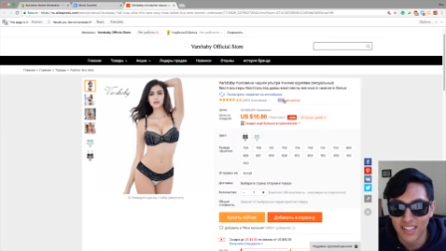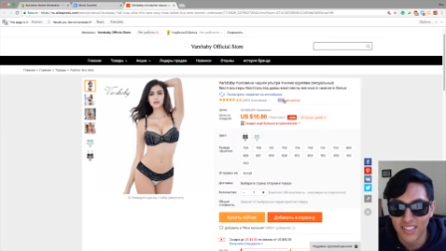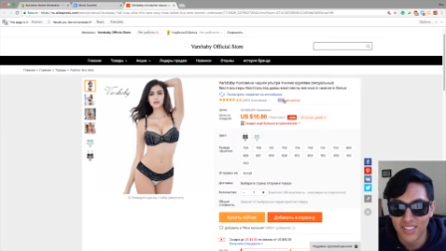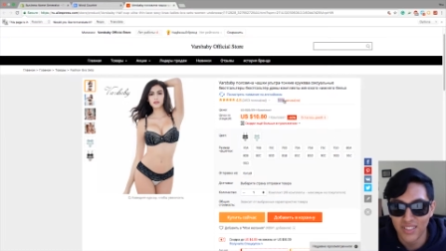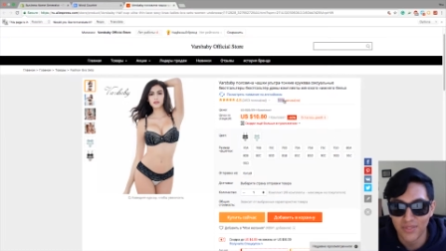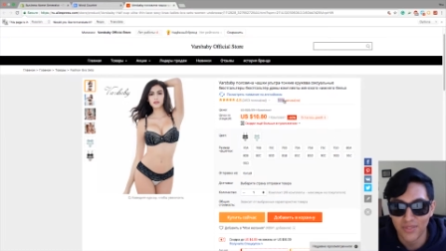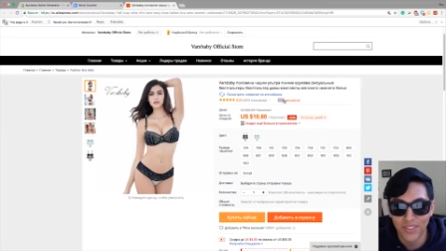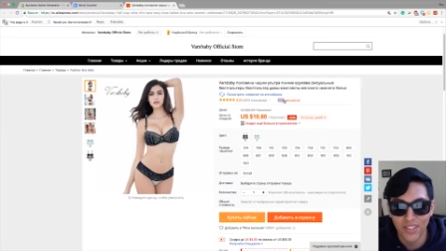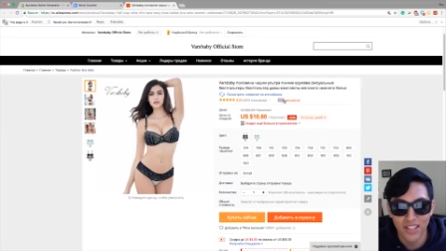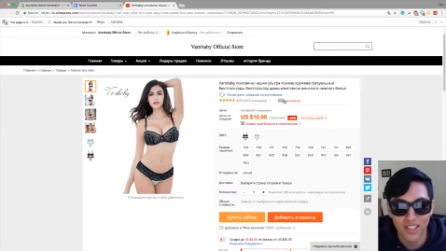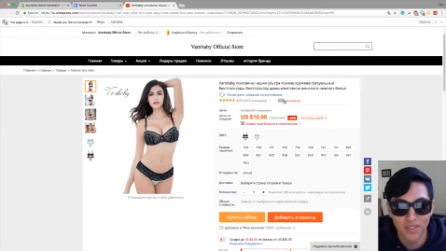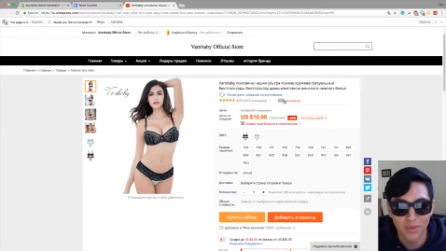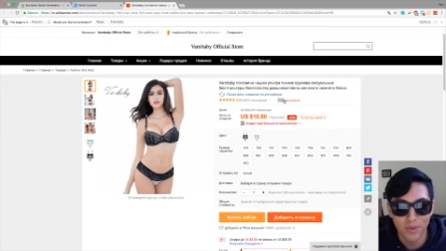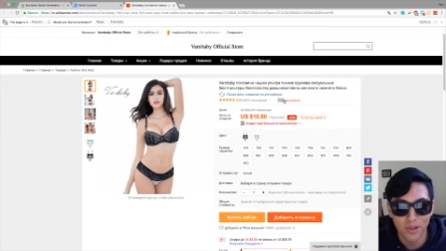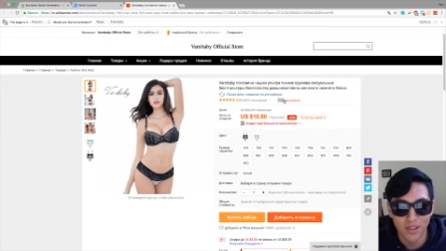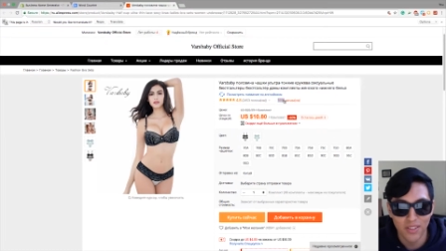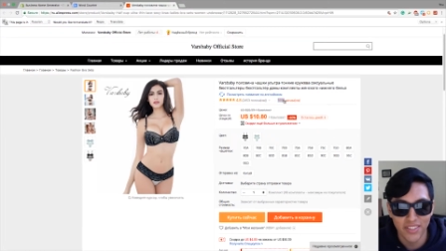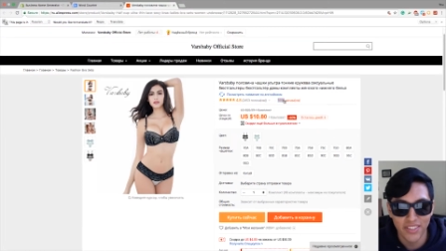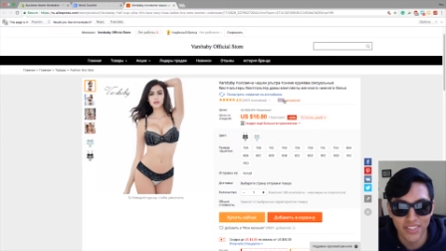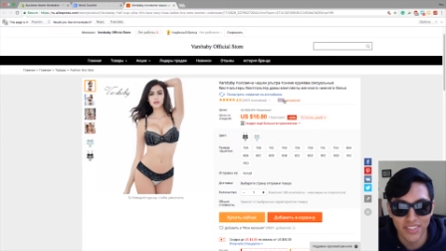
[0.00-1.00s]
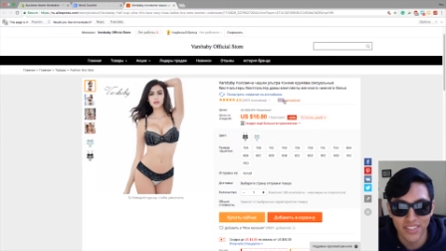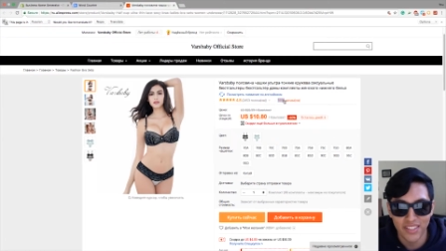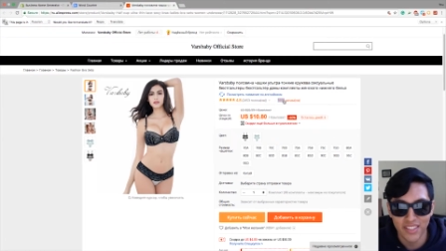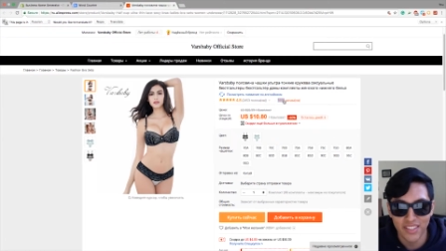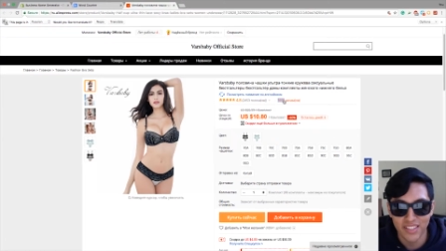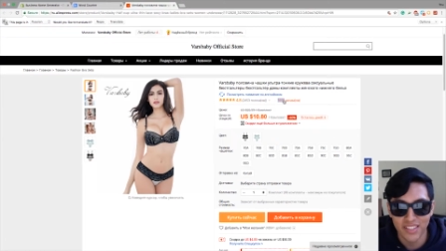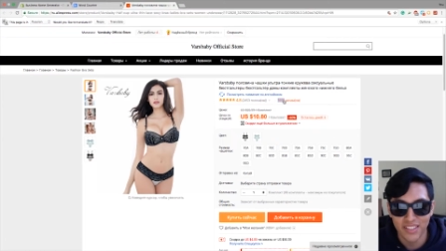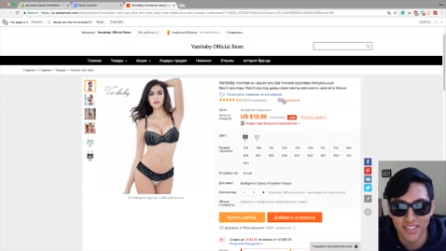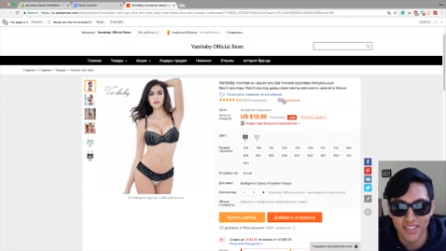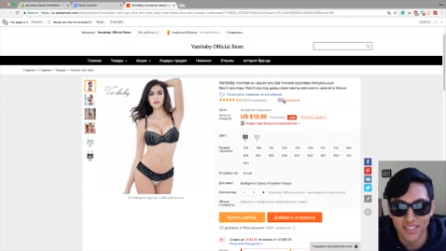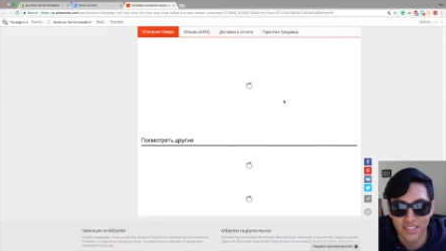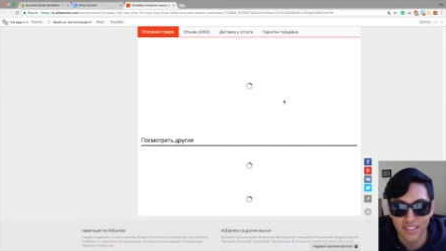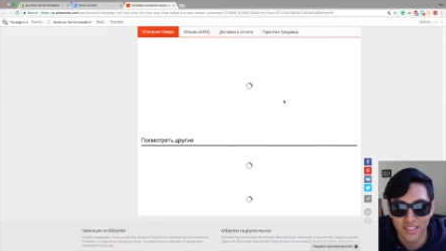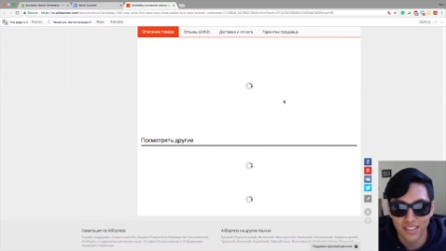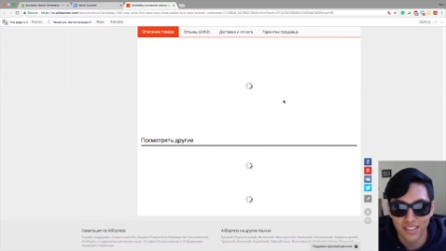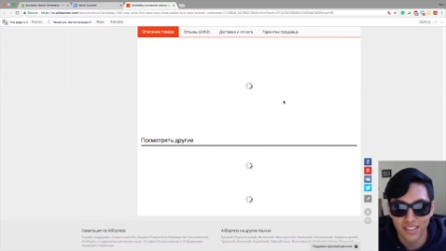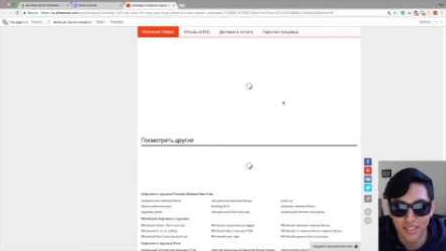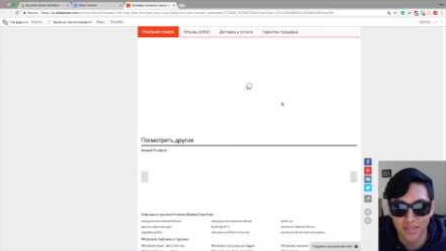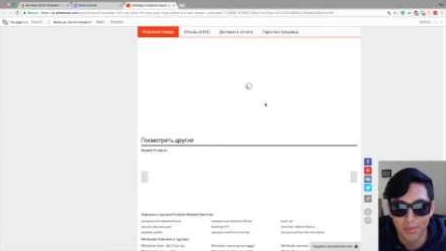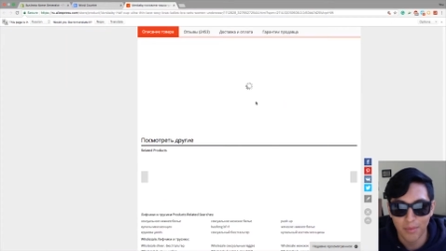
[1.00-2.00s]
So if you guys are watching this,
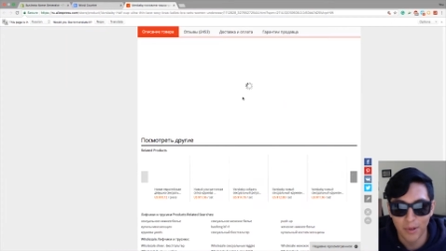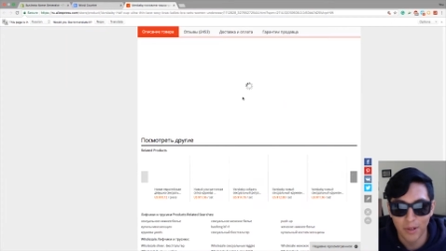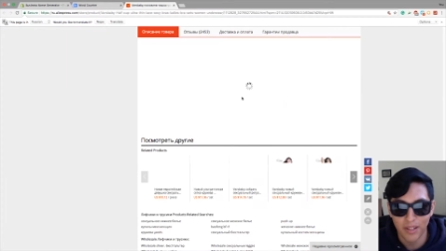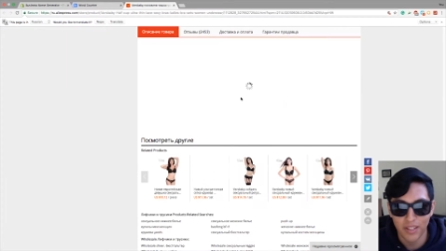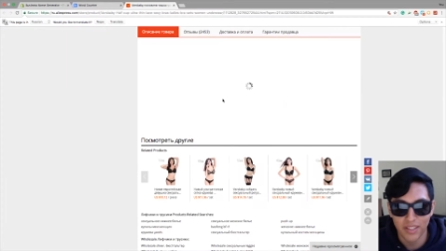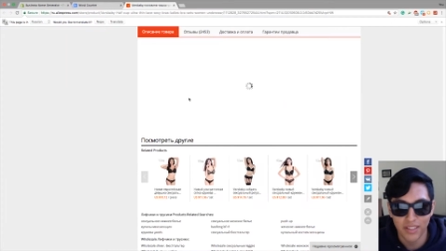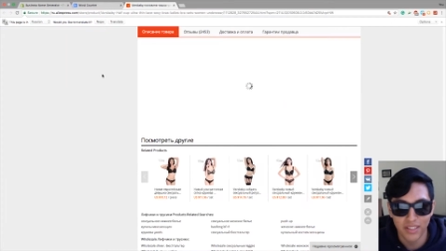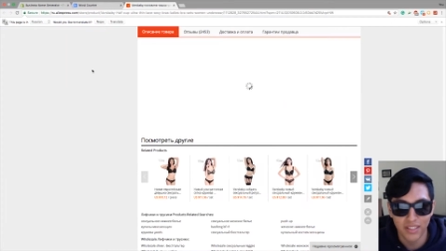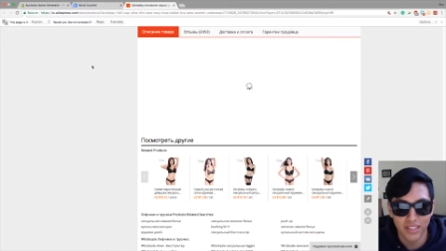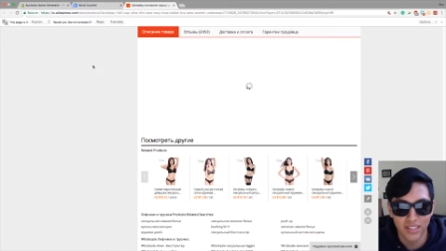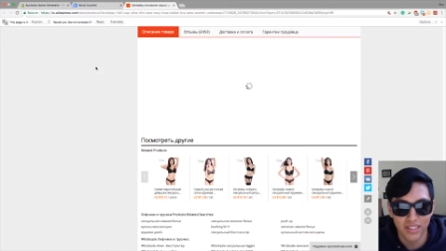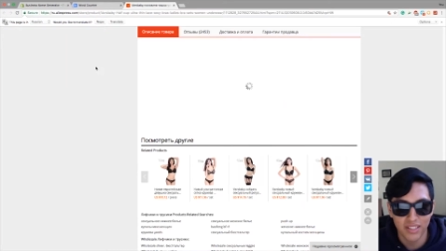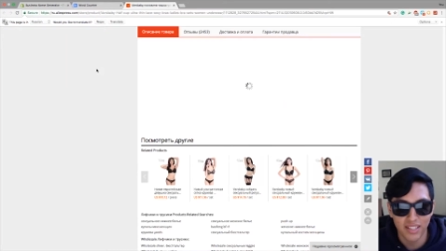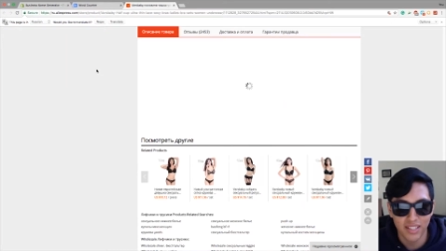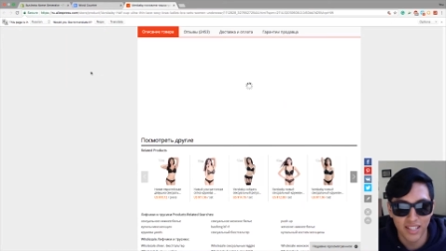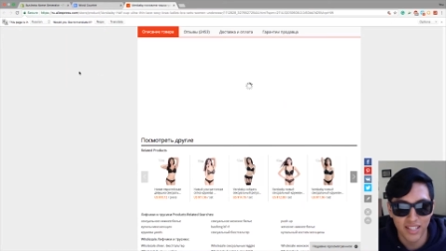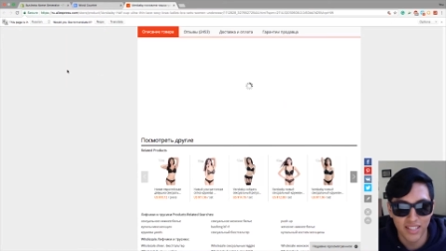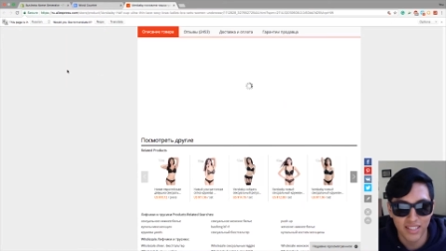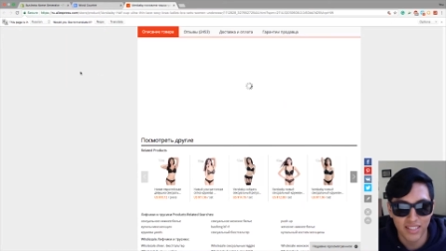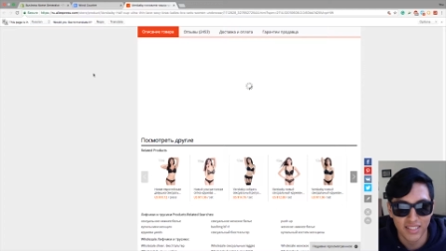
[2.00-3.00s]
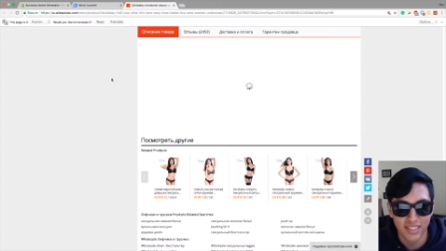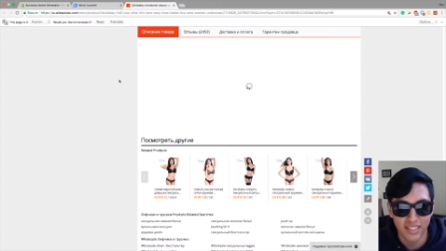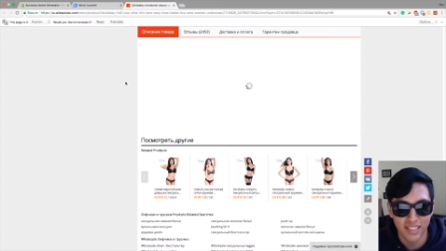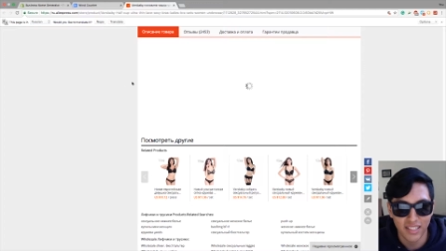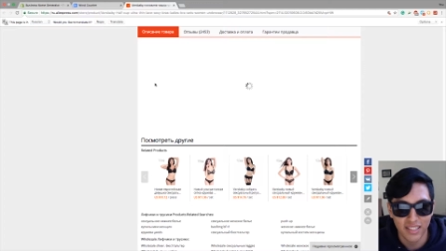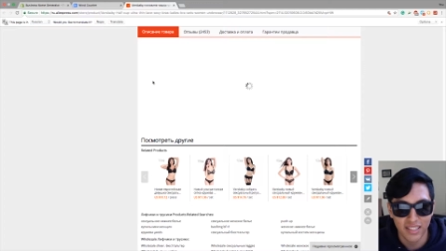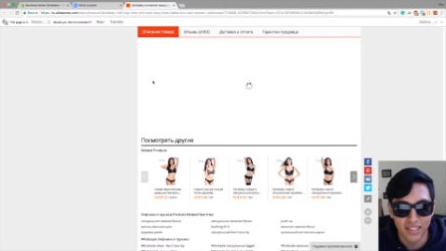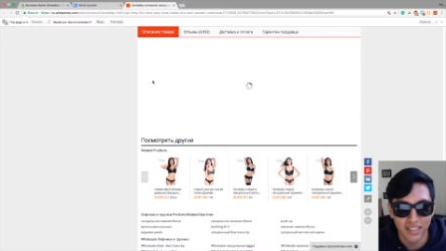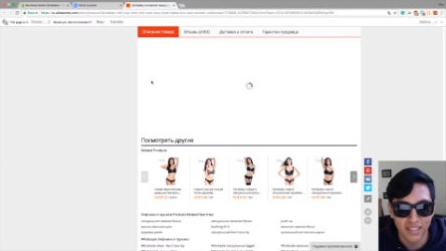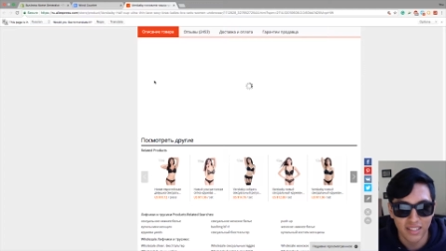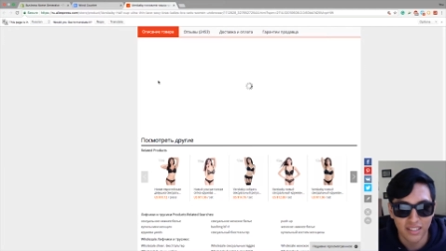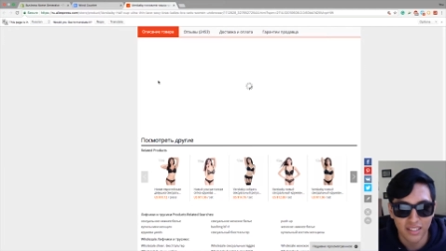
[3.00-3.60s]
market this. God dang.